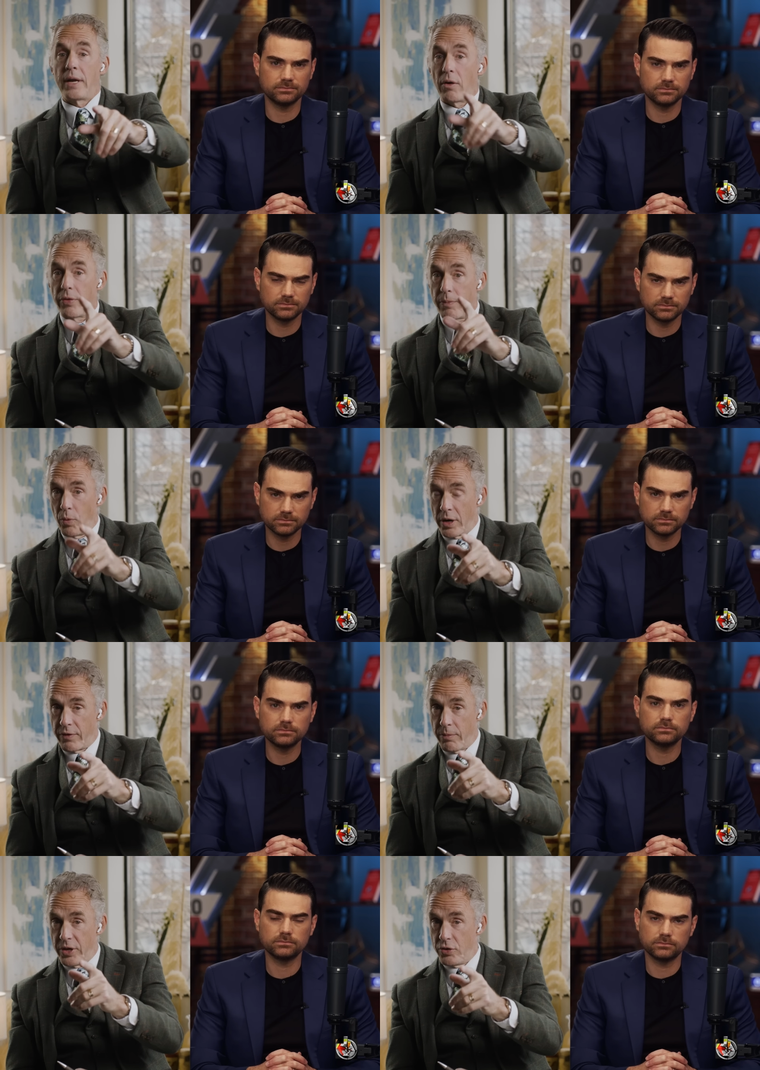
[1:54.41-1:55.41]
Speaker 1: now one
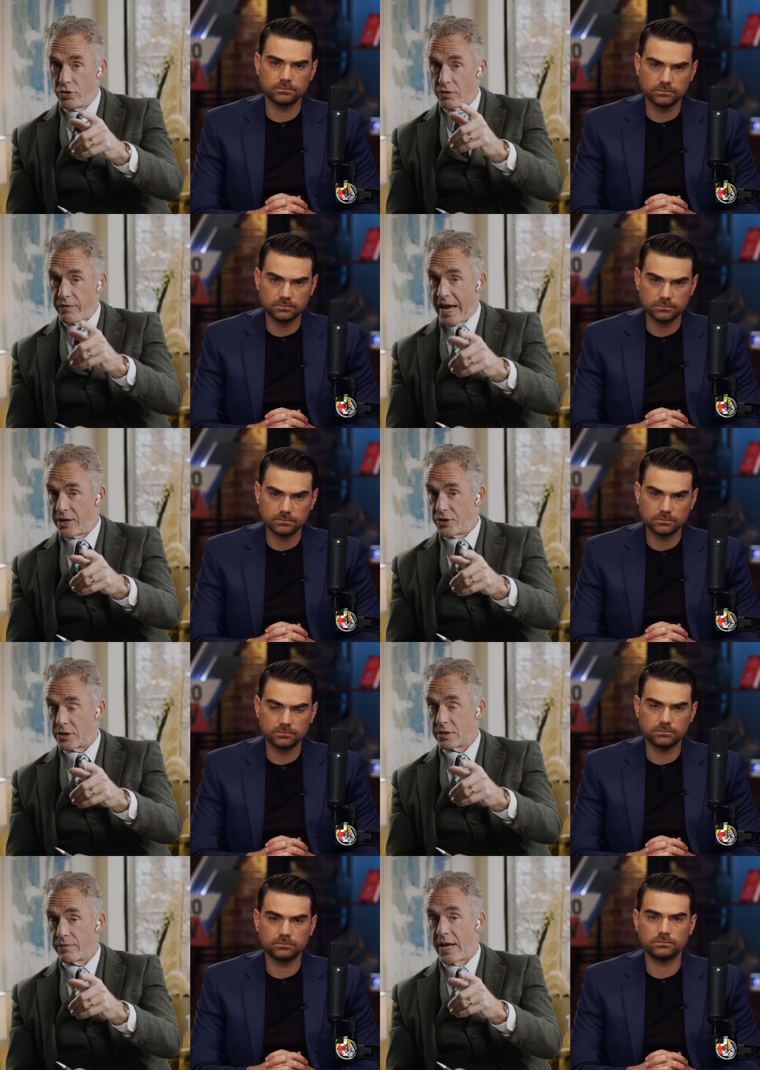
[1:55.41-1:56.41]
of the huge
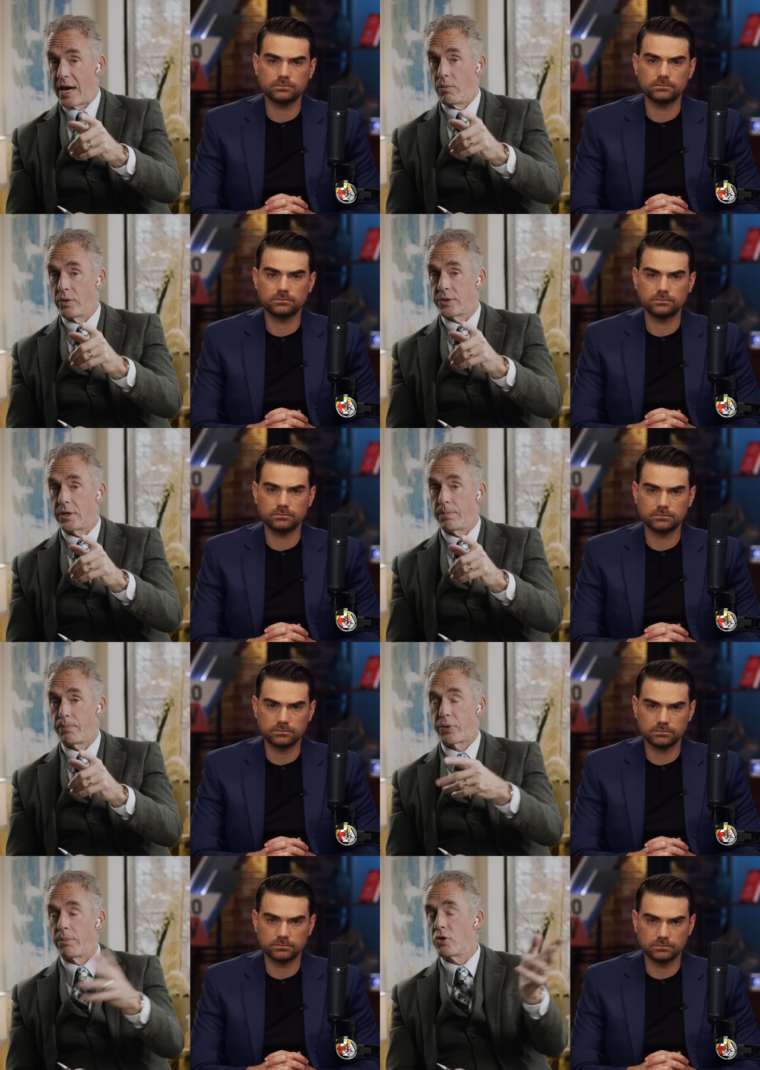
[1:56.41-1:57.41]
advantages of that was the
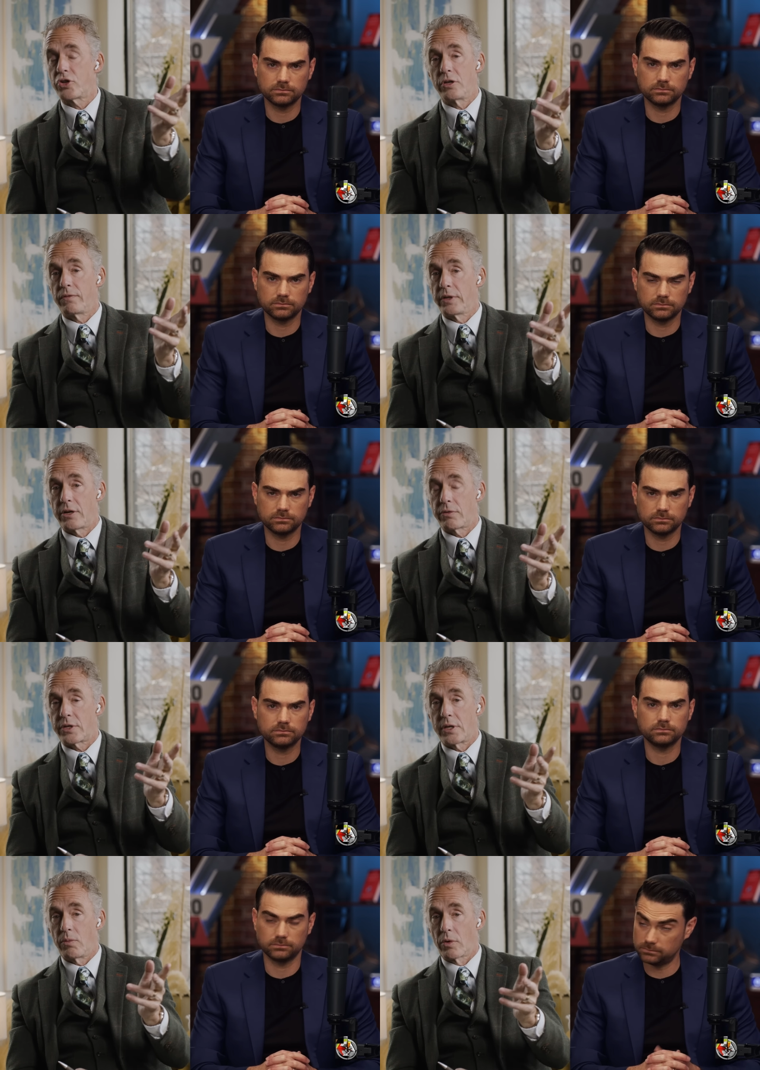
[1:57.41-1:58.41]
promotion of
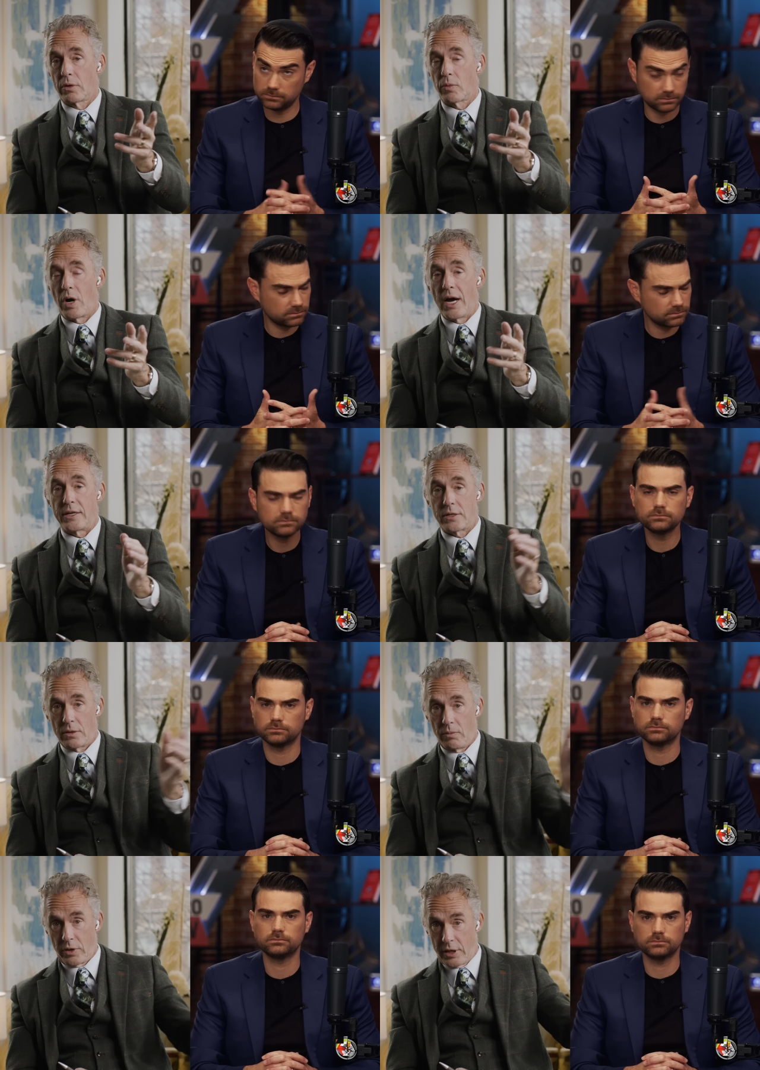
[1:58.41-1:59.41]
literacy worldwide.
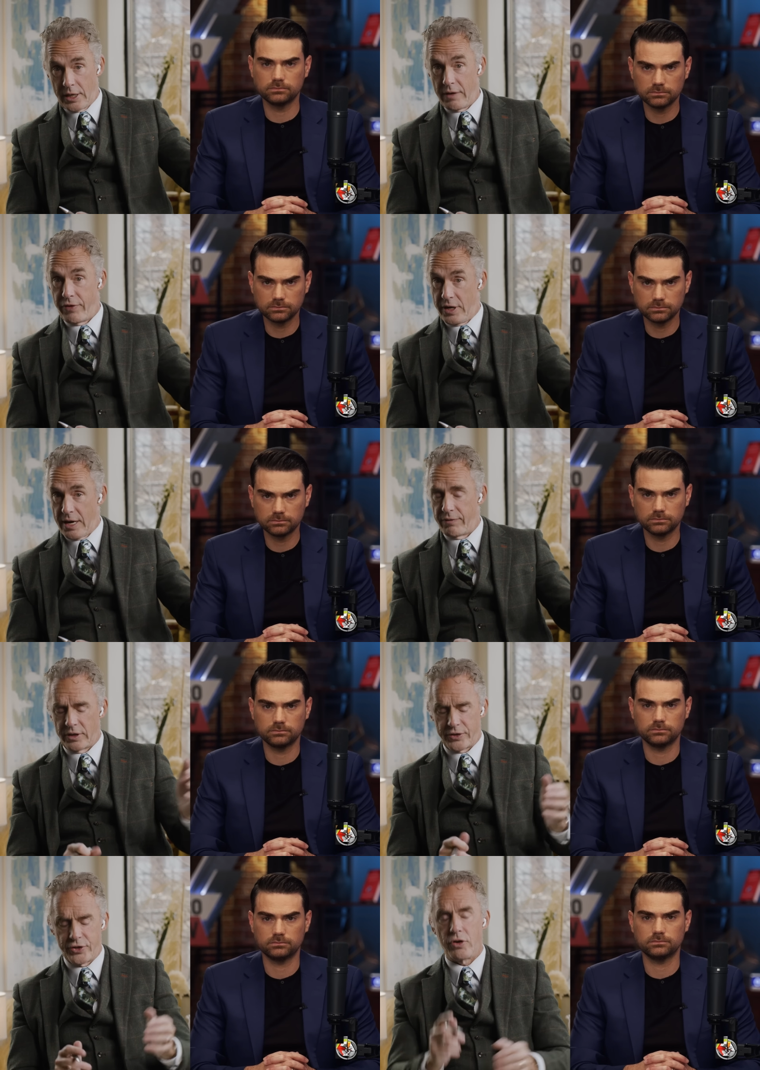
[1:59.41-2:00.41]
So we're going to give the
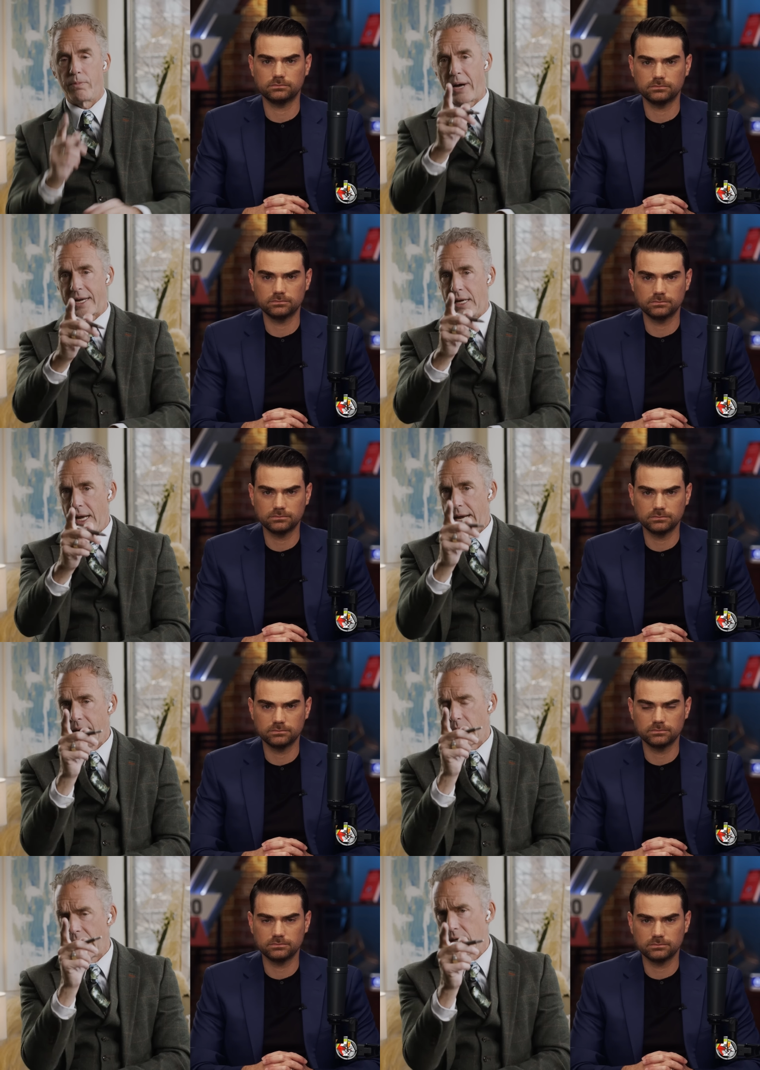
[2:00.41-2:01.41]
devil his due, but
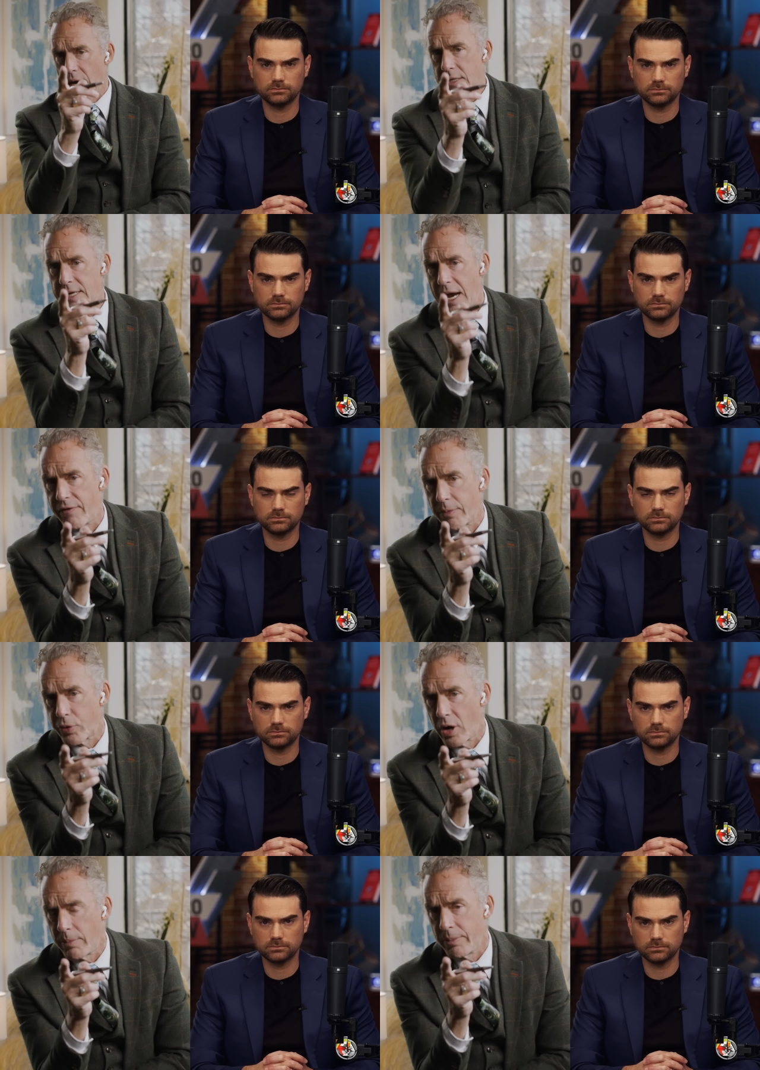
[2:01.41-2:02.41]
it, it does have the
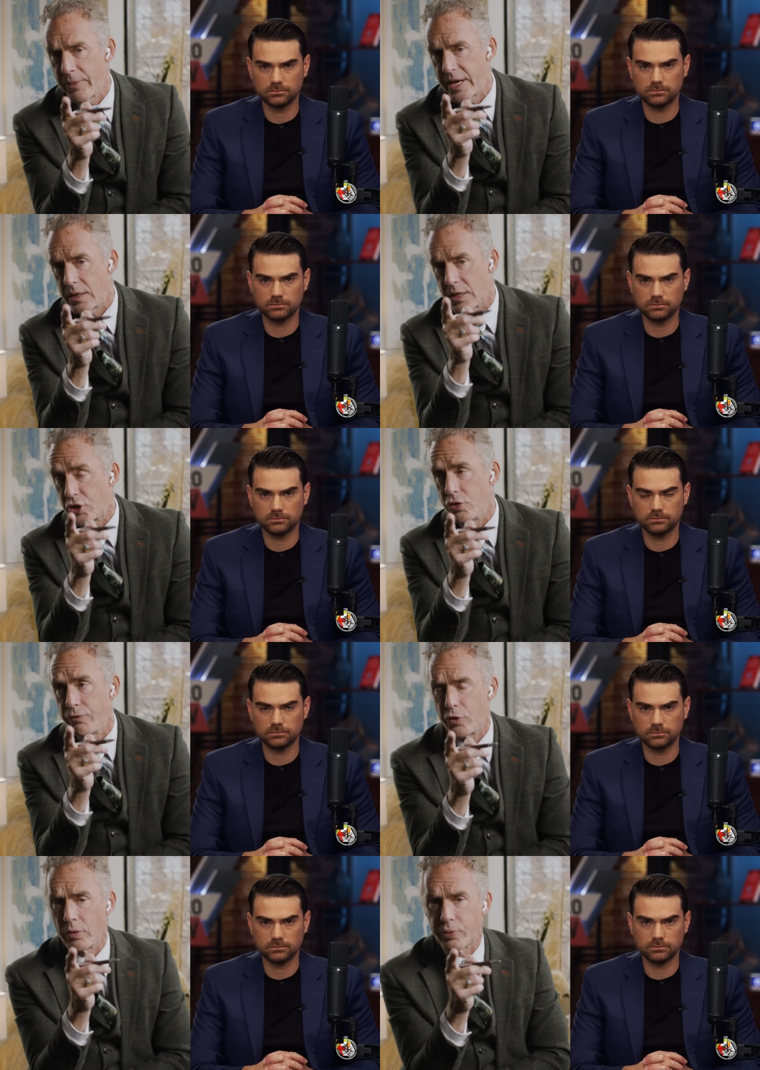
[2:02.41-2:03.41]
problem that the
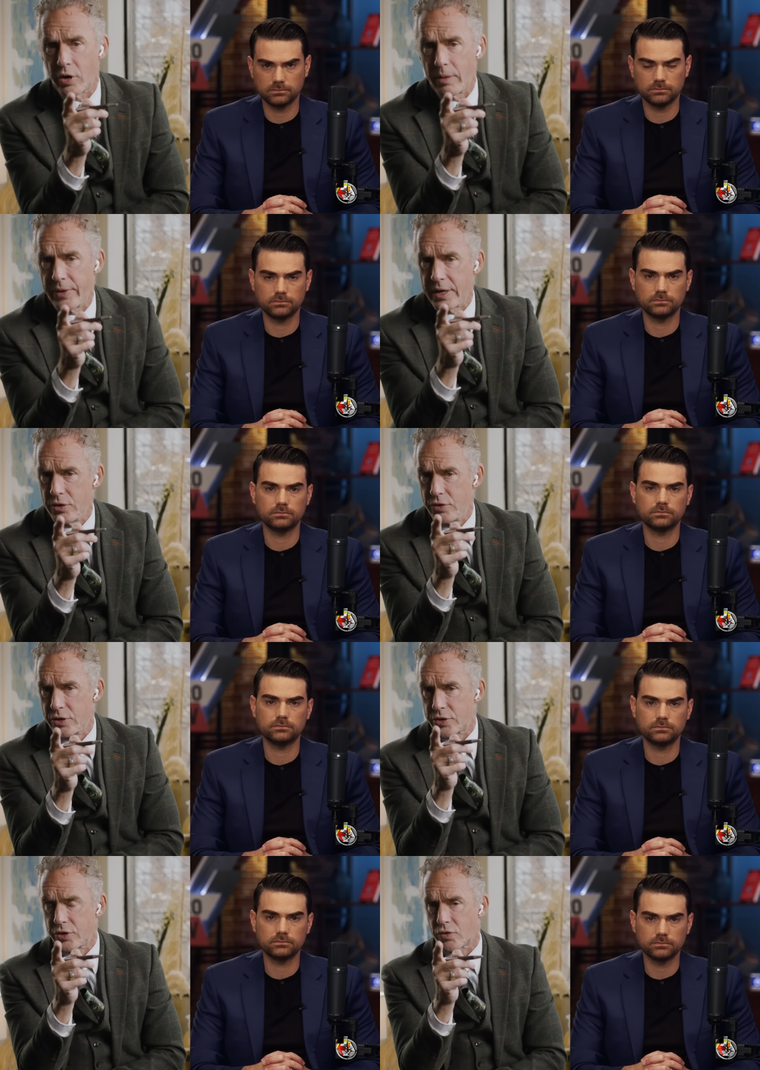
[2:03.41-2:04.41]
twofold problem that you
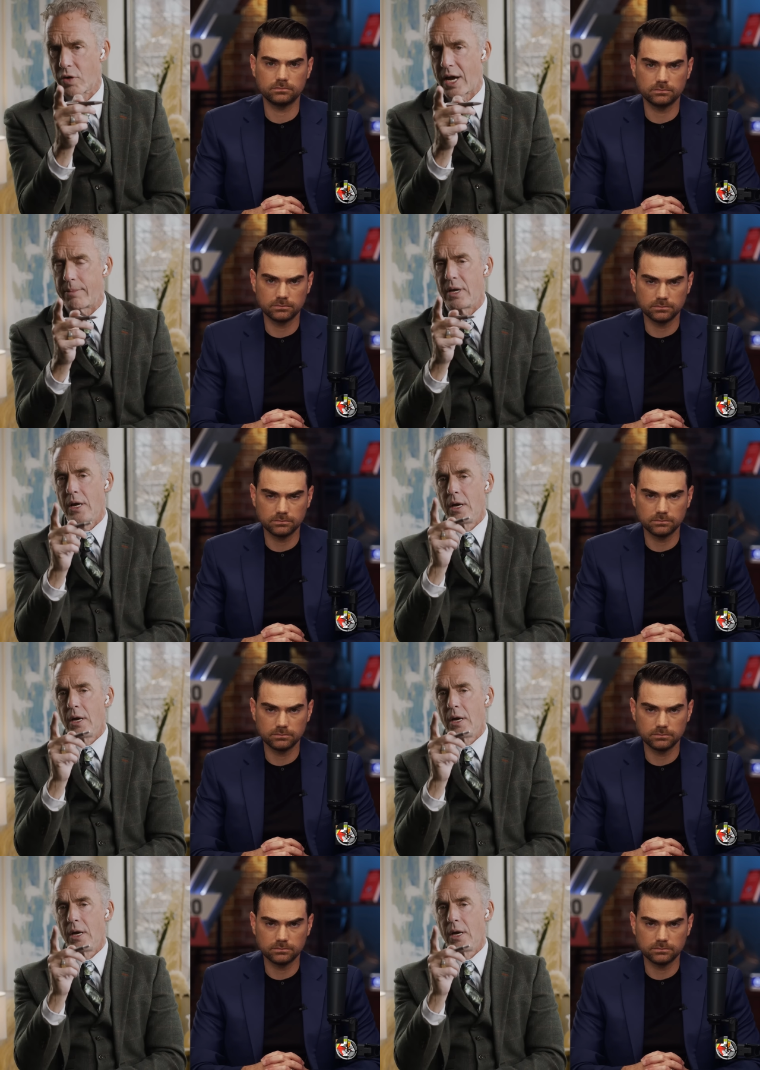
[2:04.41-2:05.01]
just described.